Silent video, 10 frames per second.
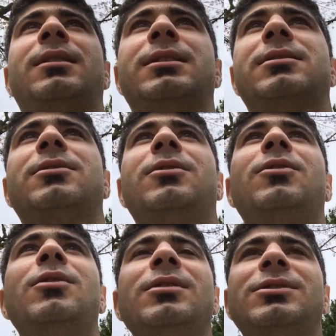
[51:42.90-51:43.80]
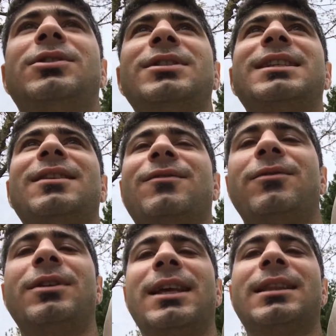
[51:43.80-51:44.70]
Let's go. Oh, Joseph,
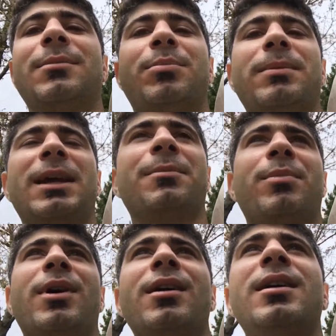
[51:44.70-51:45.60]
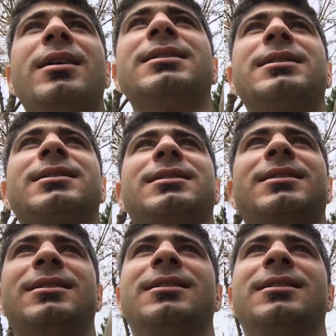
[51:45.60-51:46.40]
look at the big boss.